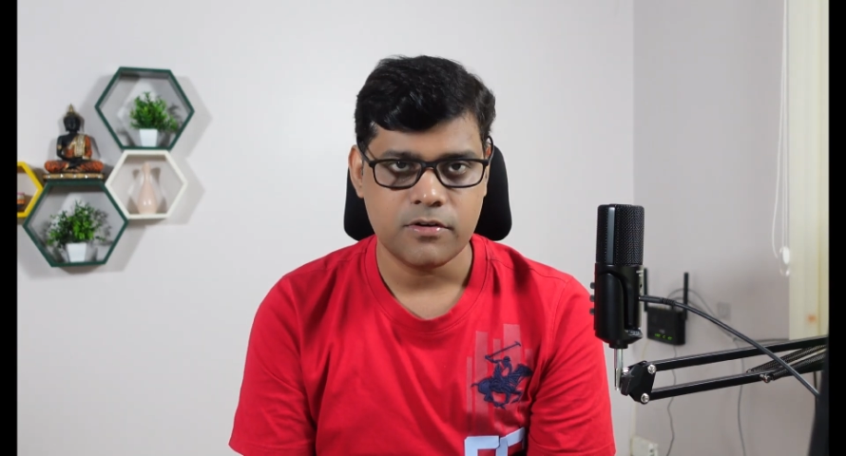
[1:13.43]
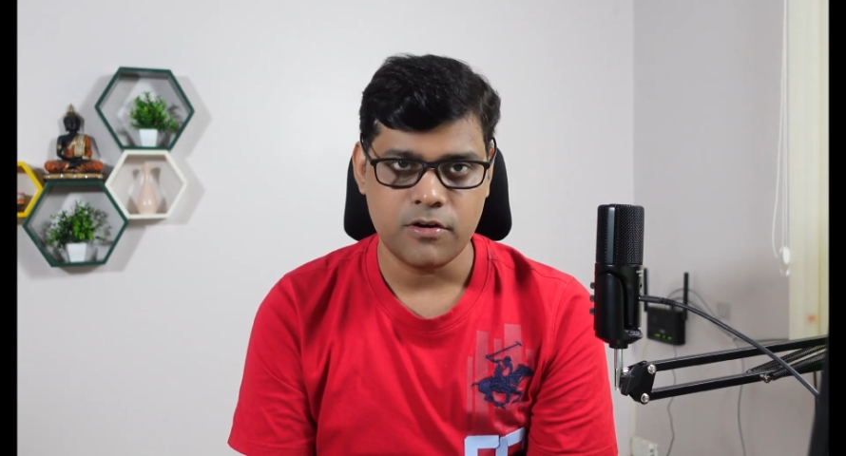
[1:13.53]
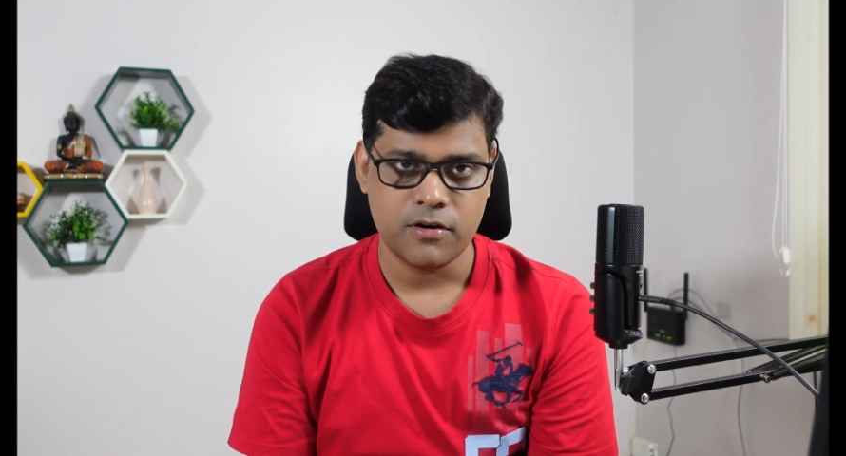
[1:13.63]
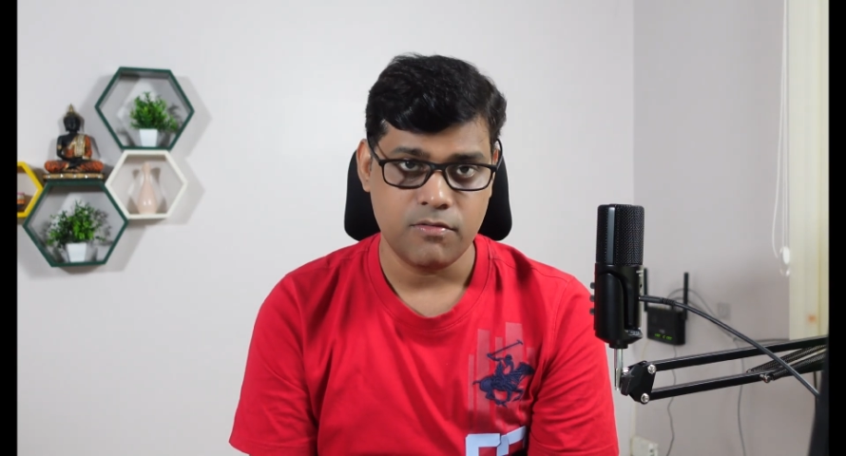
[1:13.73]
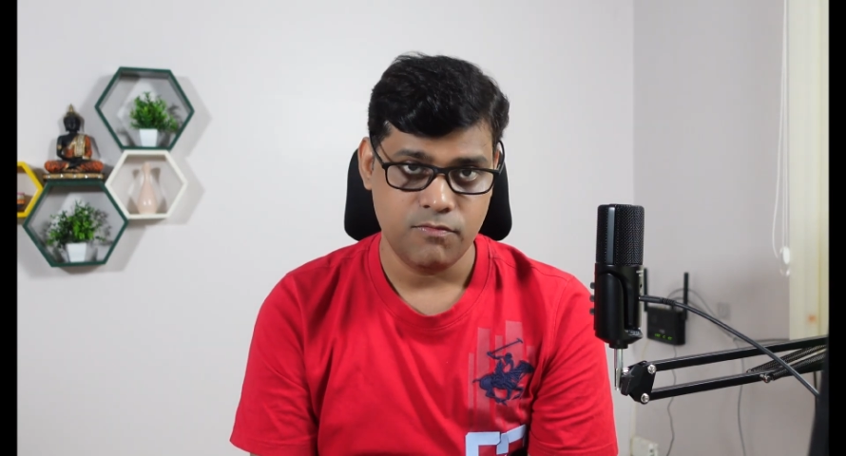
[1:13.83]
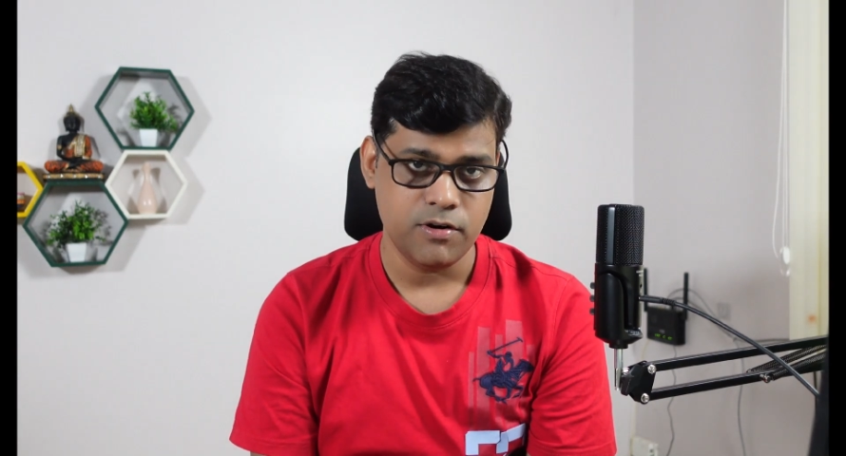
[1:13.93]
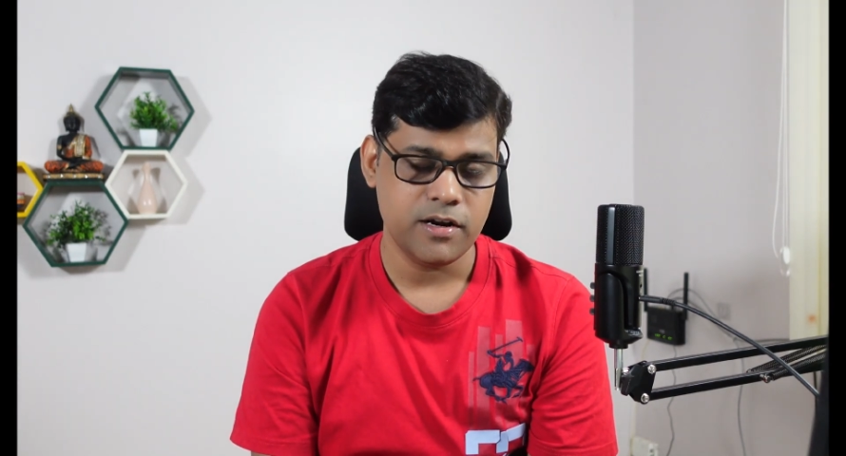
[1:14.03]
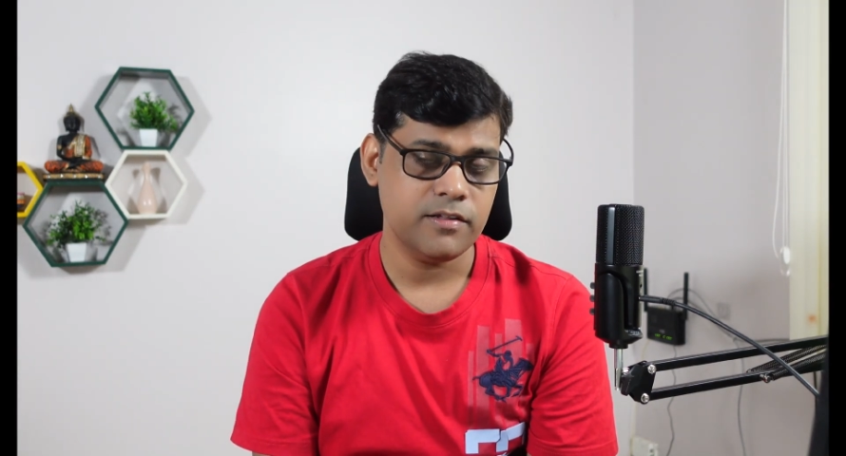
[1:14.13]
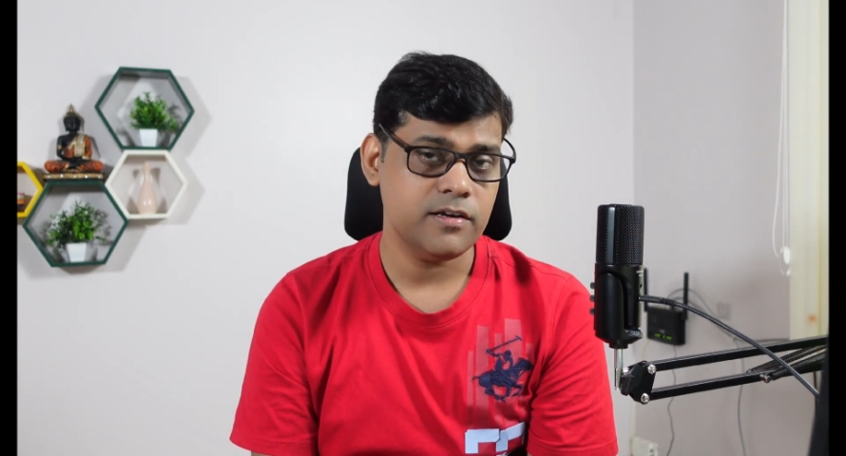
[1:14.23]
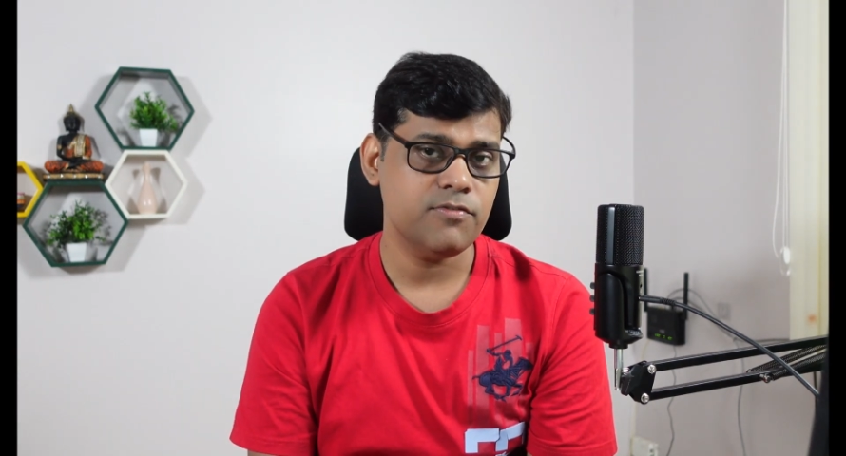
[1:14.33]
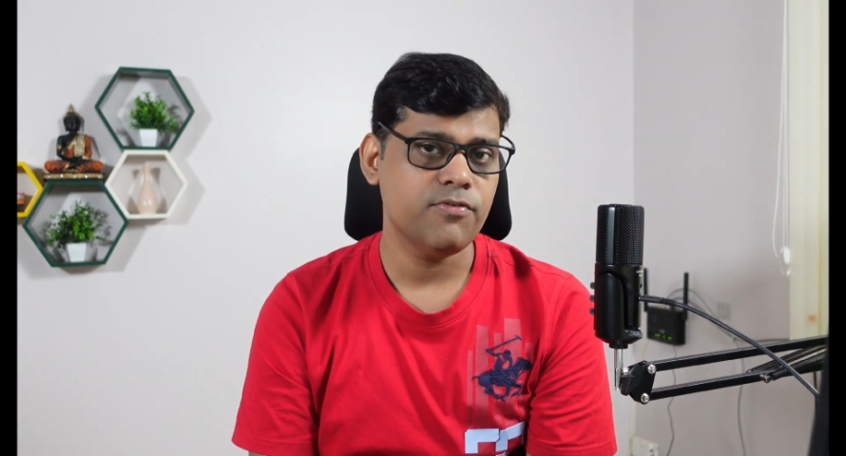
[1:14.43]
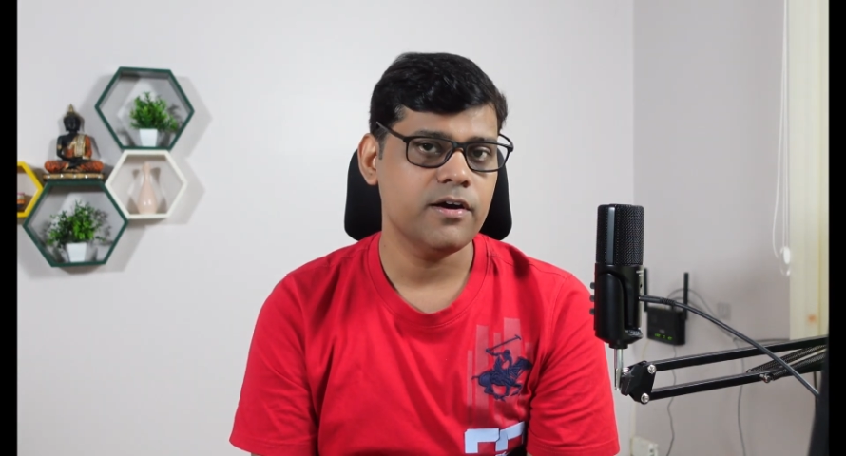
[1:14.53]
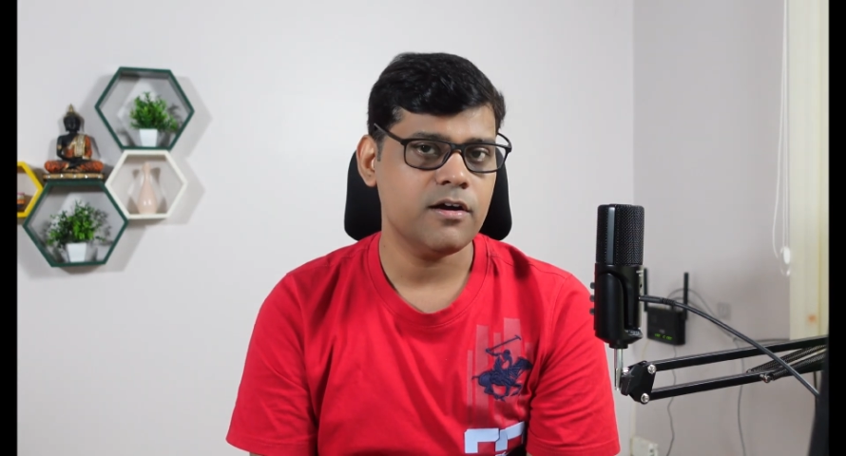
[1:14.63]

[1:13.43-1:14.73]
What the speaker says: or what are the different